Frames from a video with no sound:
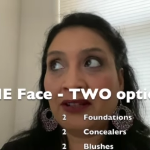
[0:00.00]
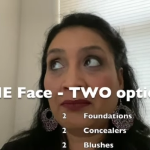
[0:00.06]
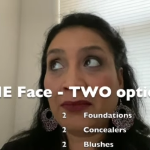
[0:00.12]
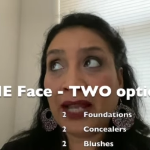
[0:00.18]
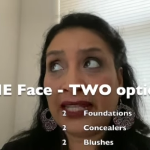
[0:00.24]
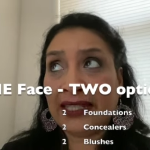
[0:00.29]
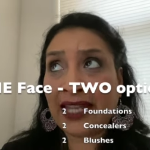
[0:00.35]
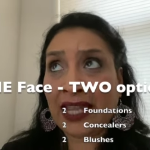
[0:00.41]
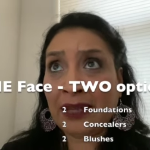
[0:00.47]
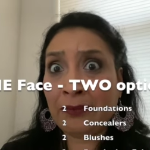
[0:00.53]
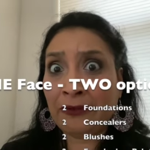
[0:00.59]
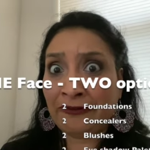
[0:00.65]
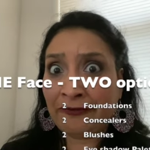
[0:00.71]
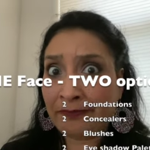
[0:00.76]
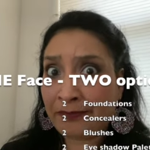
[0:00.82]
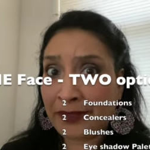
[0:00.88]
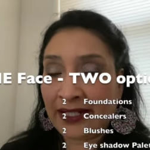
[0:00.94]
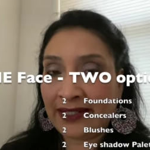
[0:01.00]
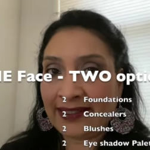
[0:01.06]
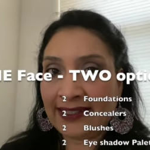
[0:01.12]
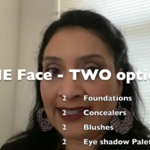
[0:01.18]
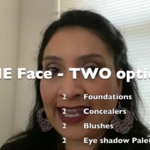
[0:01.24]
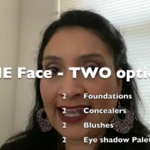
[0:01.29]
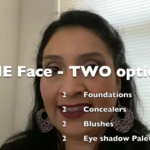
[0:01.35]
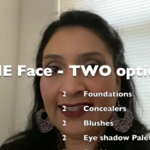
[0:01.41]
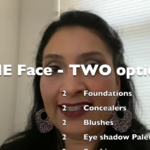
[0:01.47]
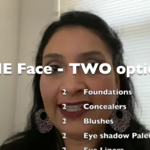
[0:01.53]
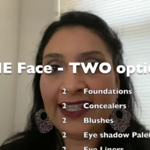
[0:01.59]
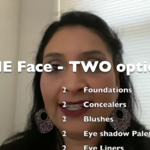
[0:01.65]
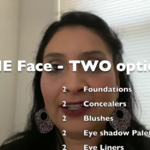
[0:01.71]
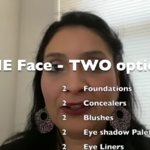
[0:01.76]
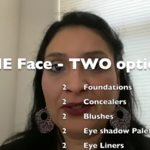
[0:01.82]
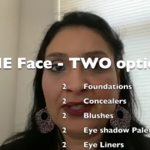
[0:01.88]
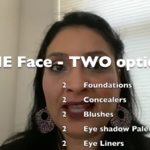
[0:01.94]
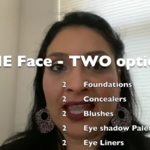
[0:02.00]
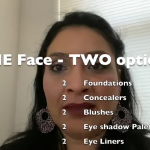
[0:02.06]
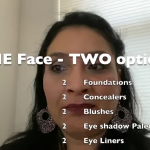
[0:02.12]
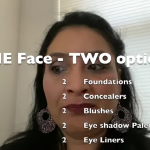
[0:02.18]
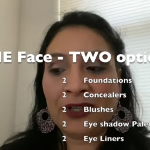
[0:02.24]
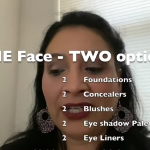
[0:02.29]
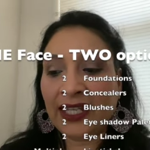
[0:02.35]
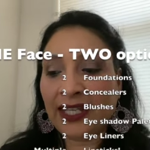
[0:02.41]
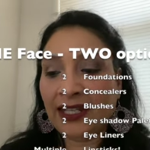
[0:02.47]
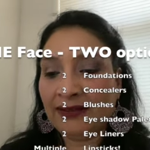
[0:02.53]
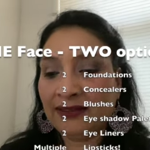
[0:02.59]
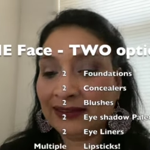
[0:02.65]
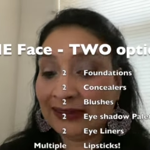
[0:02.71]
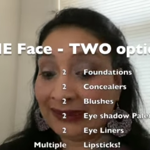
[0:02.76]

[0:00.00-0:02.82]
my type of personality, because I'm pretty...